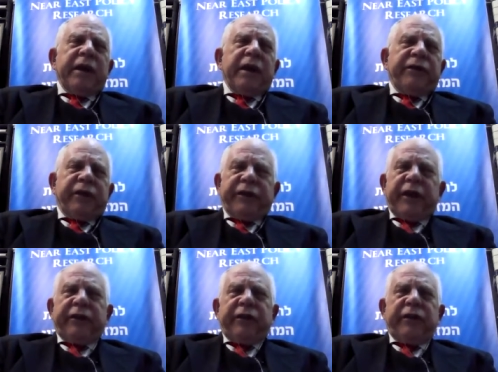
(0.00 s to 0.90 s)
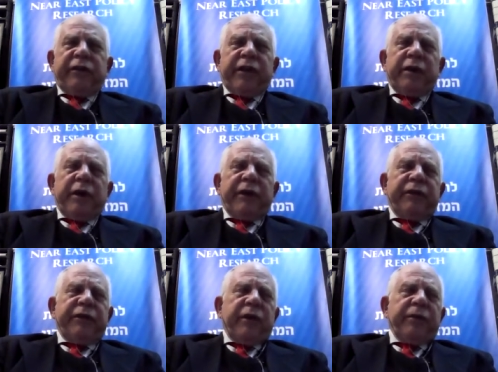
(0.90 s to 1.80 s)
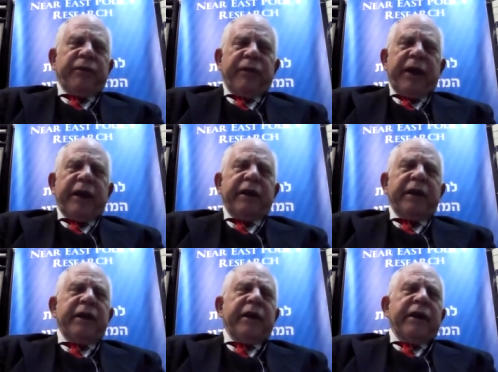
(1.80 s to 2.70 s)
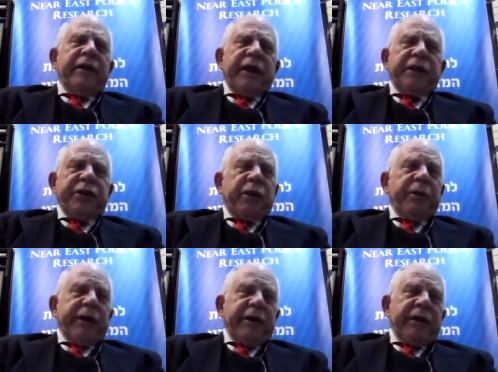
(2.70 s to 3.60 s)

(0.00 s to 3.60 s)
successors of the U.S. in terms of aid, that's Germany.